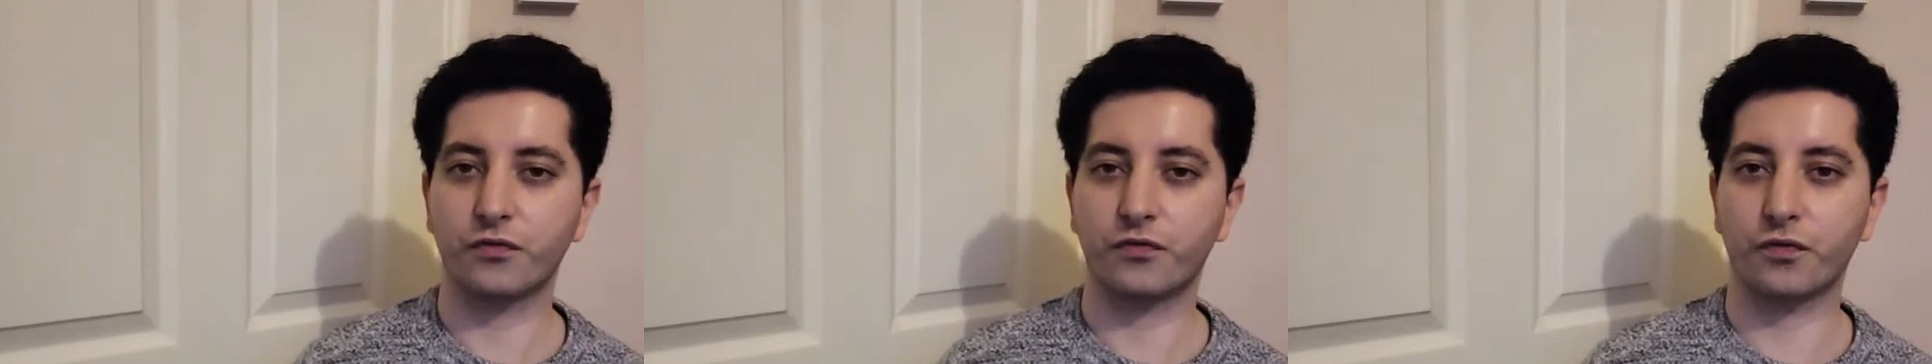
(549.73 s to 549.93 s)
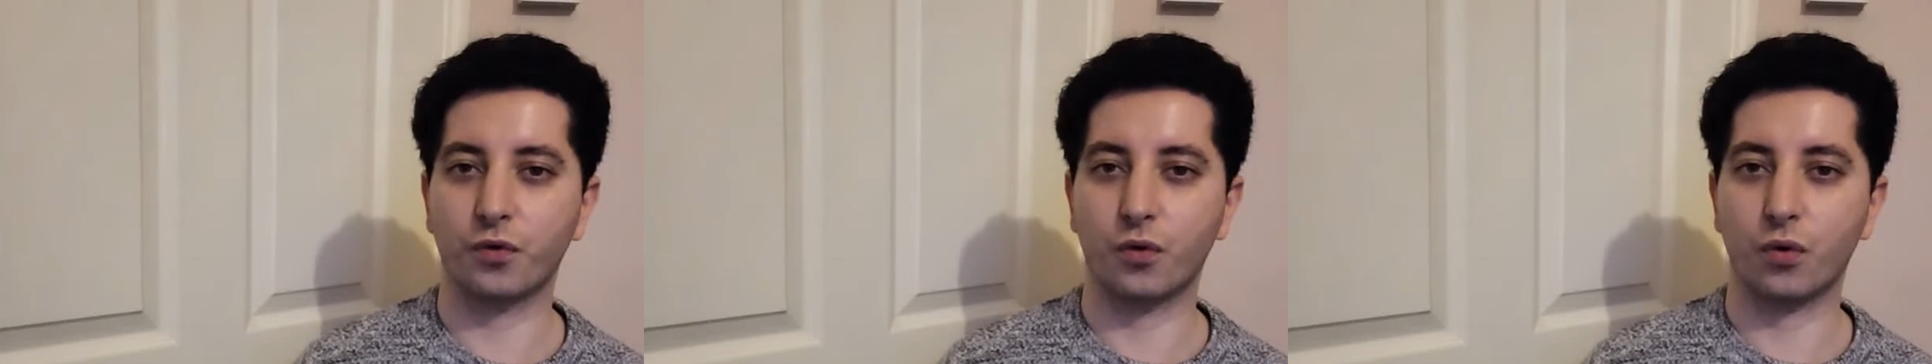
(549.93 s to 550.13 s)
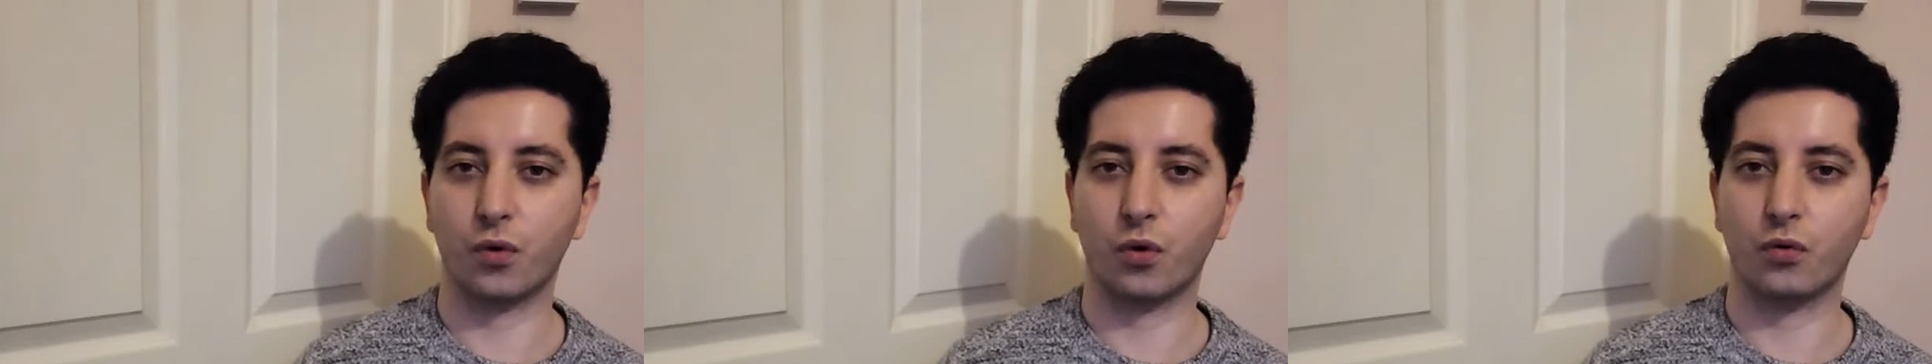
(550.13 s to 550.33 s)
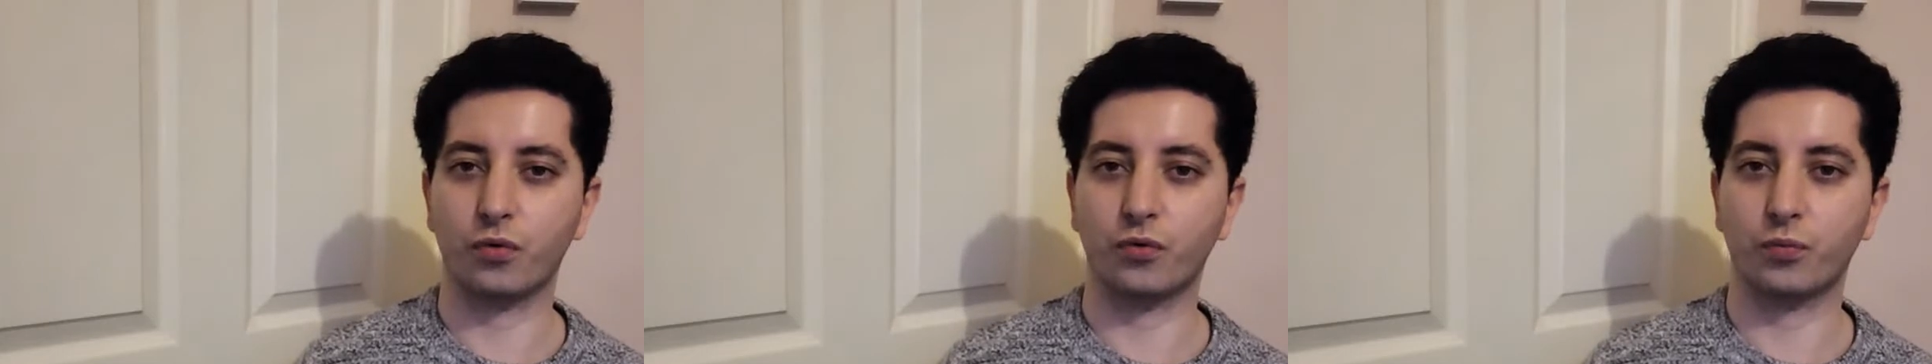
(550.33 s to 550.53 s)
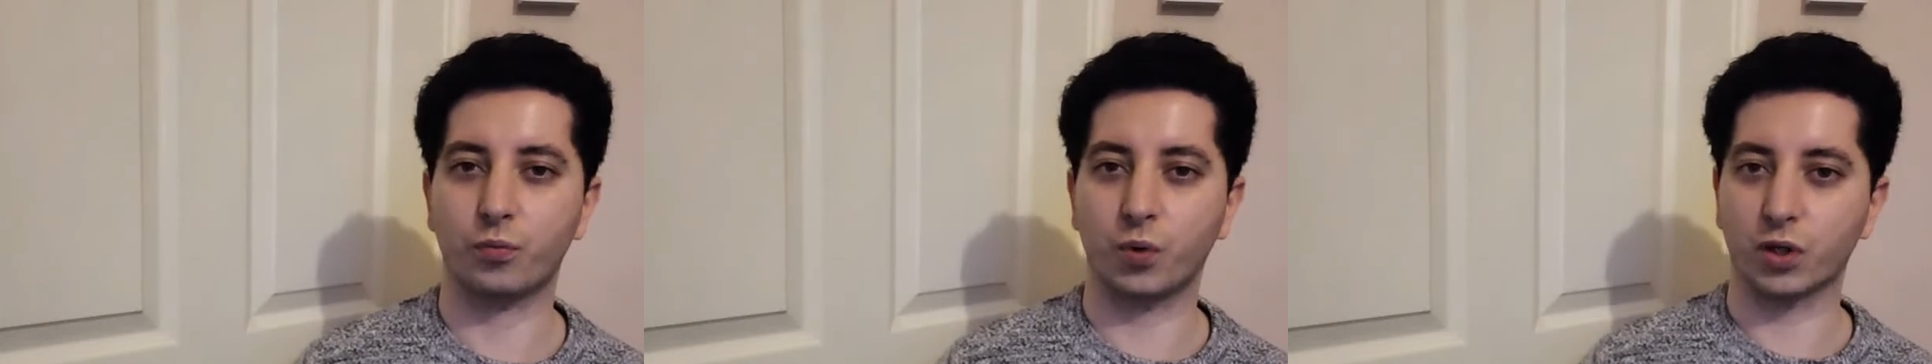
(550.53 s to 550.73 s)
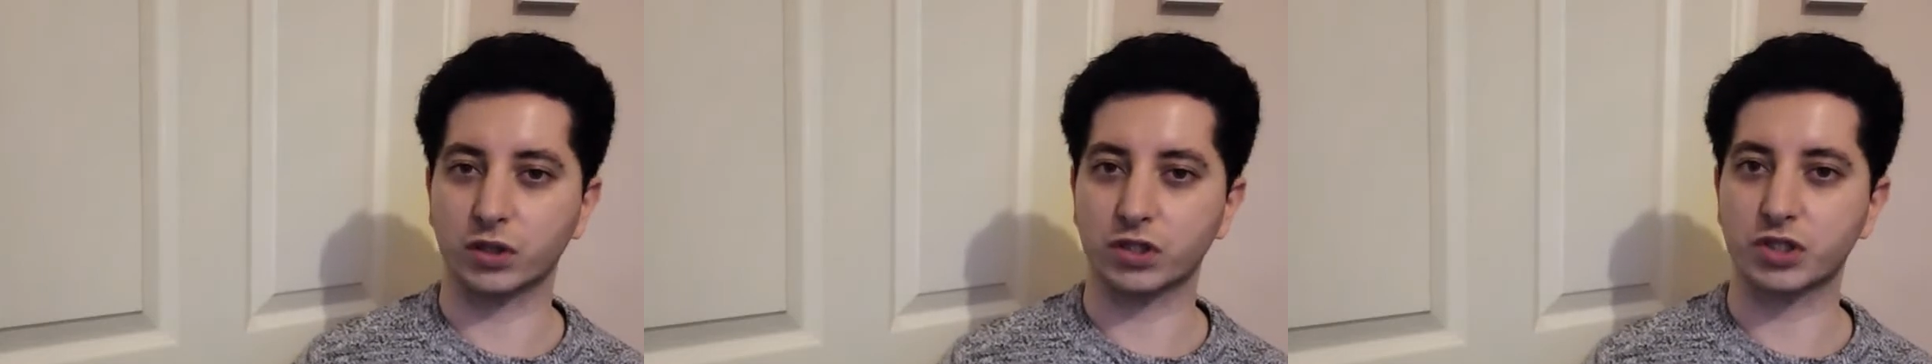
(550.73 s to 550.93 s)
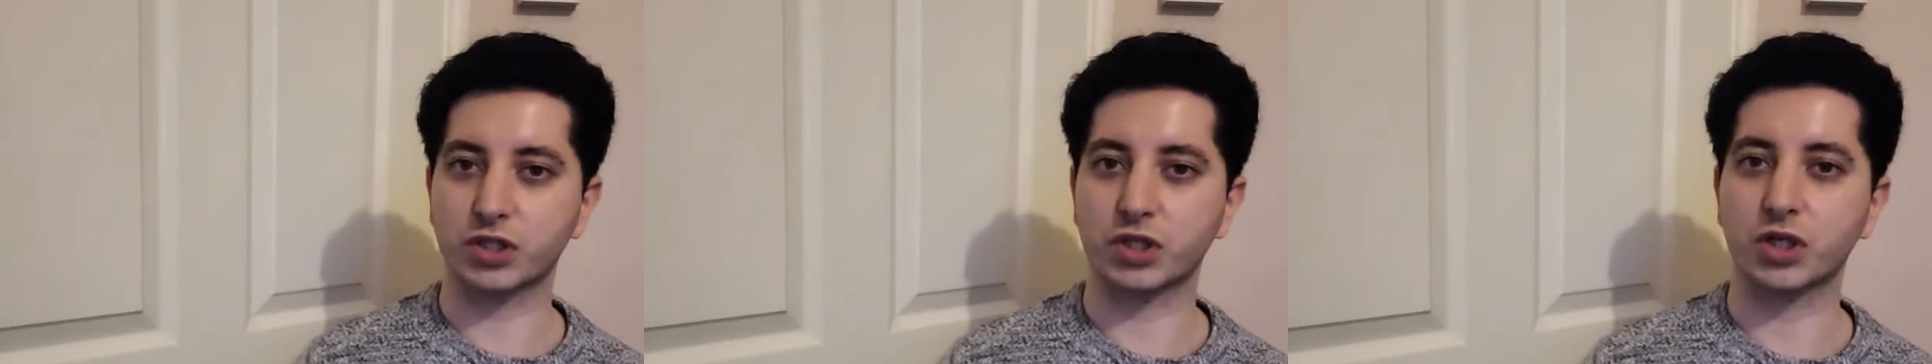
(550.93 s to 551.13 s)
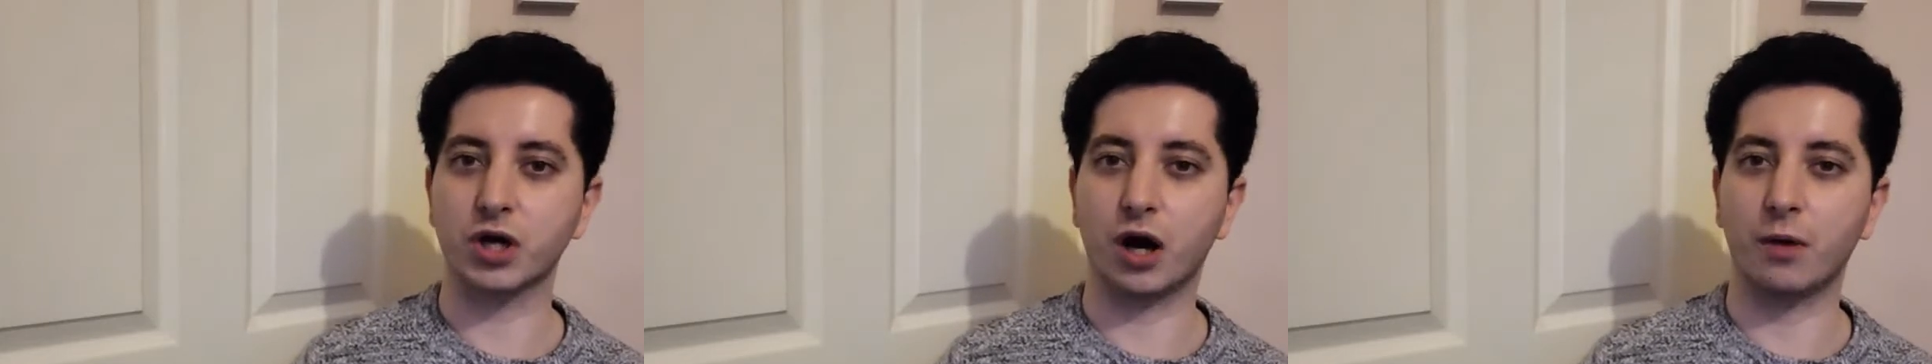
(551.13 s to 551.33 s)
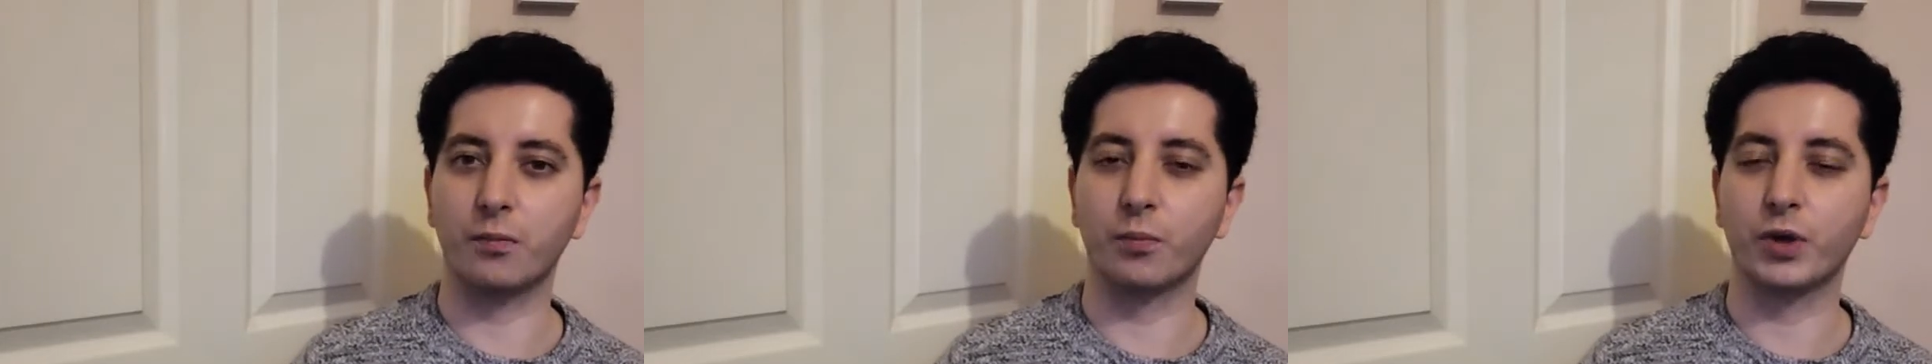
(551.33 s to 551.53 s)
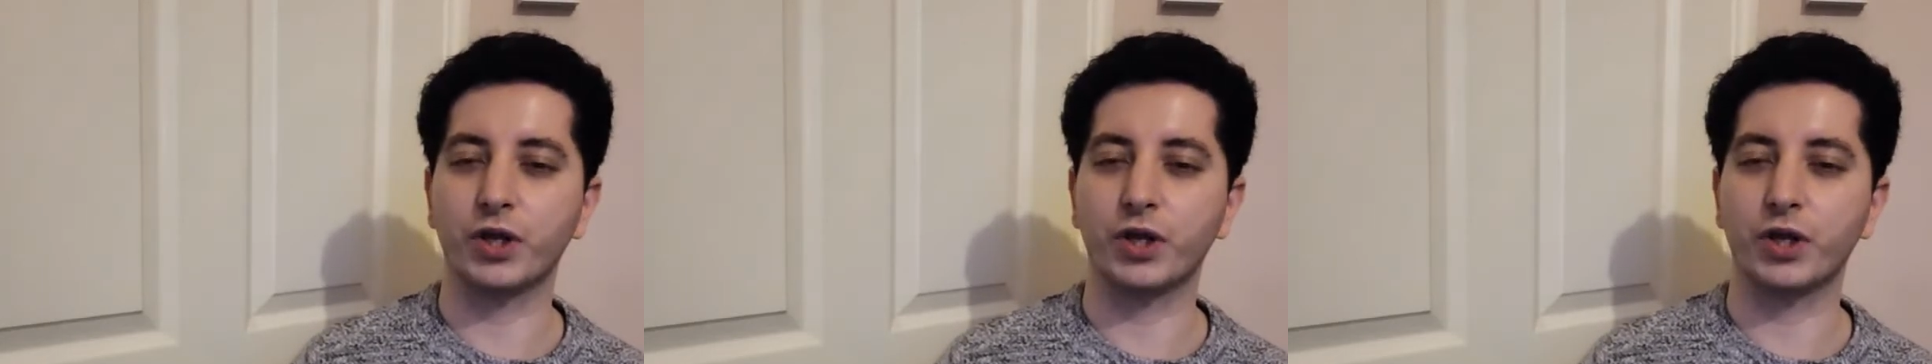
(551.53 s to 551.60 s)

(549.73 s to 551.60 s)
for what's to come?